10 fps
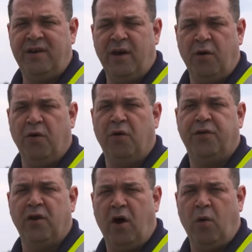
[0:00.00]
Delnorth
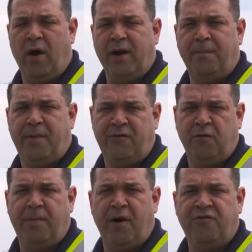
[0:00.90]
Lightweight
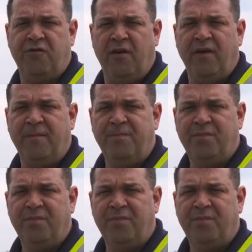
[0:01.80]
Petrol Post Driver.